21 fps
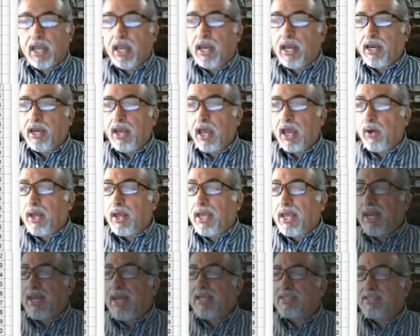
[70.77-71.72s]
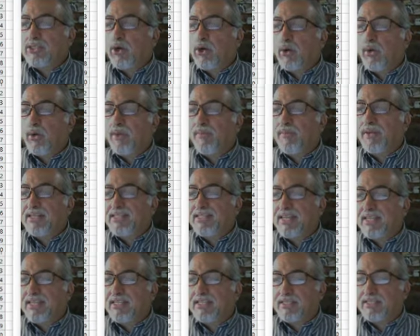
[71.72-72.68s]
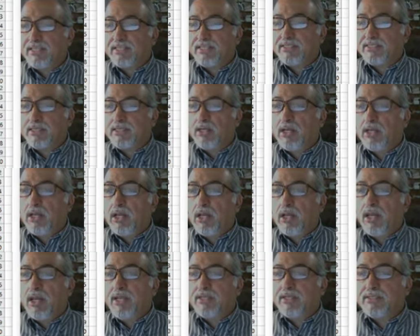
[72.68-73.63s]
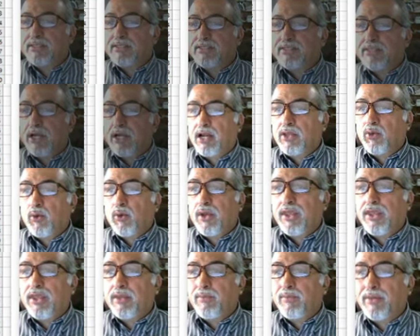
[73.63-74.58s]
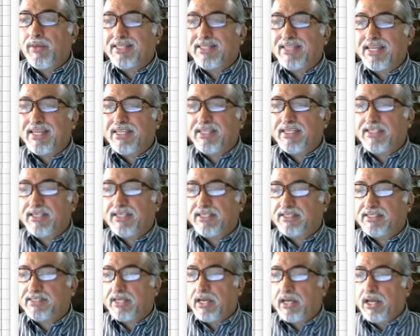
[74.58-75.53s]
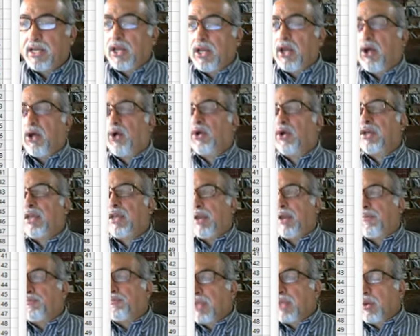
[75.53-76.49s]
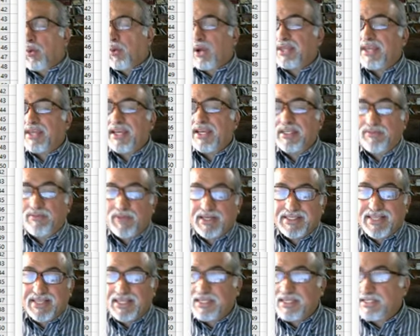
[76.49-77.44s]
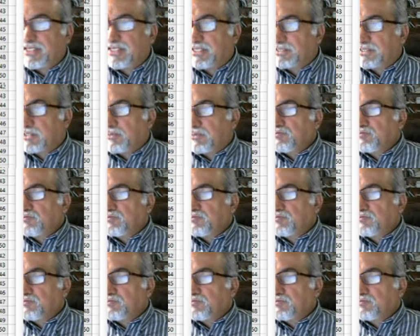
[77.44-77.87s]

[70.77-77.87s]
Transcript: Now, let's go with percentages. Let's start with percentages. Okay. What is percentages?